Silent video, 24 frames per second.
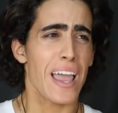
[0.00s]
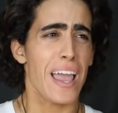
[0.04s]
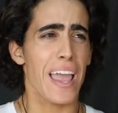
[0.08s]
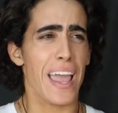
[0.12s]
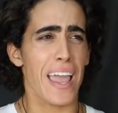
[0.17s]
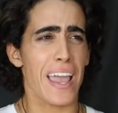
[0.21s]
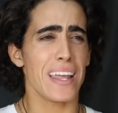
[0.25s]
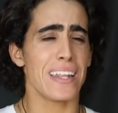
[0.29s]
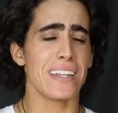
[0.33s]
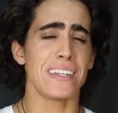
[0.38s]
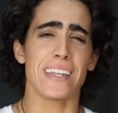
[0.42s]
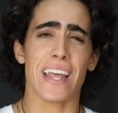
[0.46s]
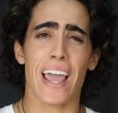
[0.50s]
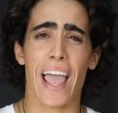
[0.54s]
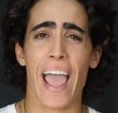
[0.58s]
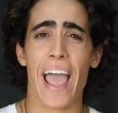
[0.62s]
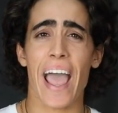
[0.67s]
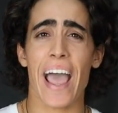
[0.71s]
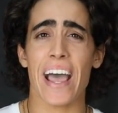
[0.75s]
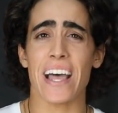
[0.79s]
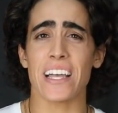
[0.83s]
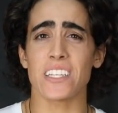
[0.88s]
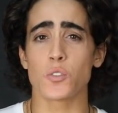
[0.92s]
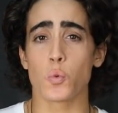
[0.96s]
and
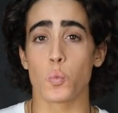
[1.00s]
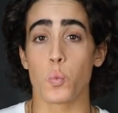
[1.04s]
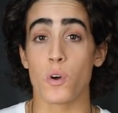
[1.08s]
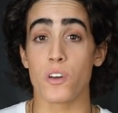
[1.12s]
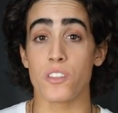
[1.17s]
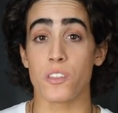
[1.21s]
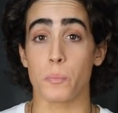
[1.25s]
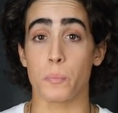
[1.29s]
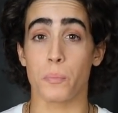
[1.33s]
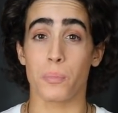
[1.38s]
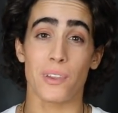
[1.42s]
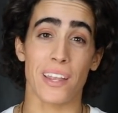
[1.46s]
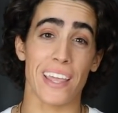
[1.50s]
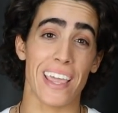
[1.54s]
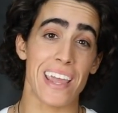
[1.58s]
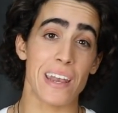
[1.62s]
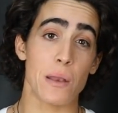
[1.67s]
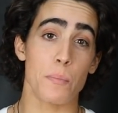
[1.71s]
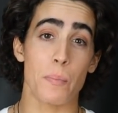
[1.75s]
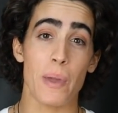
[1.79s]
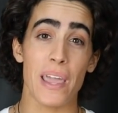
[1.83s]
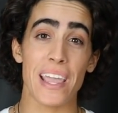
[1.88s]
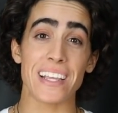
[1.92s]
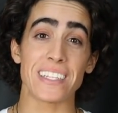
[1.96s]
as with
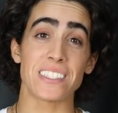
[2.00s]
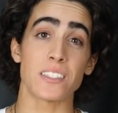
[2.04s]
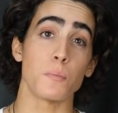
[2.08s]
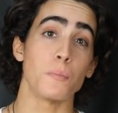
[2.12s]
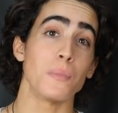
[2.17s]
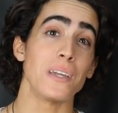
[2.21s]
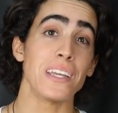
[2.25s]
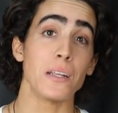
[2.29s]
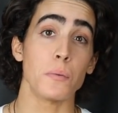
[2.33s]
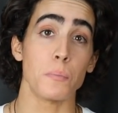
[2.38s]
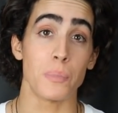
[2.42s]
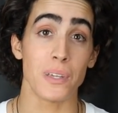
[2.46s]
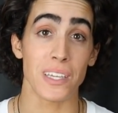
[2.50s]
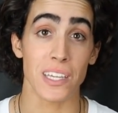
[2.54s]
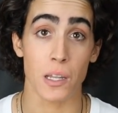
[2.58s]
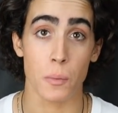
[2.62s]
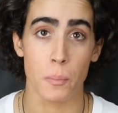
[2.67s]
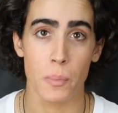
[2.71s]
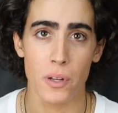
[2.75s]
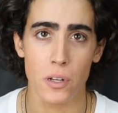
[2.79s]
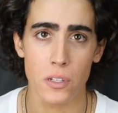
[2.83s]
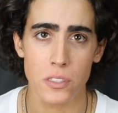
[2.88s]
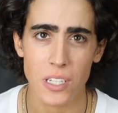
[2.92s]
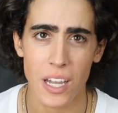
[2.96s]
plant-based meat
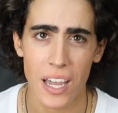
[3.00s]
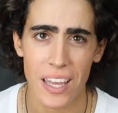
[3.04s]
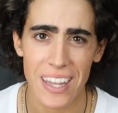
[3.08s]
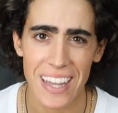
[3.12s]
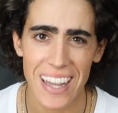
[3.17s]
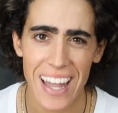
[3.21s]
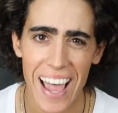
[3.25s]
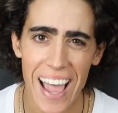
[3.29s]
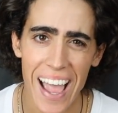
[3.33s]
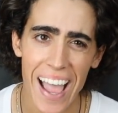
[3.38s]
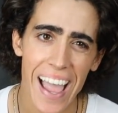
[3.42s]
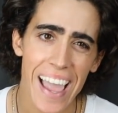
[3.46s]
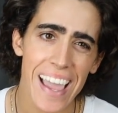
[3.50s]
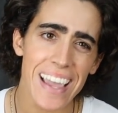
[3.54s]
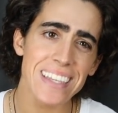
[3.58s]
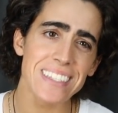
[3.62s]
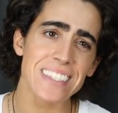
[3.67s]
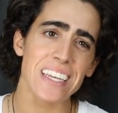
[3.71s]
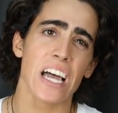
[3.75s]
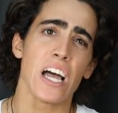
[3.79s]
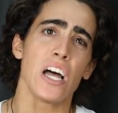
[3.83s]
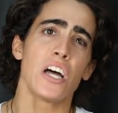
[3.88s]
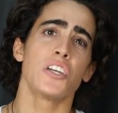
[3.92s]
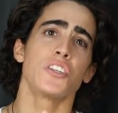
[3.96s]
being built on
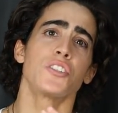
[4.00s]
lies,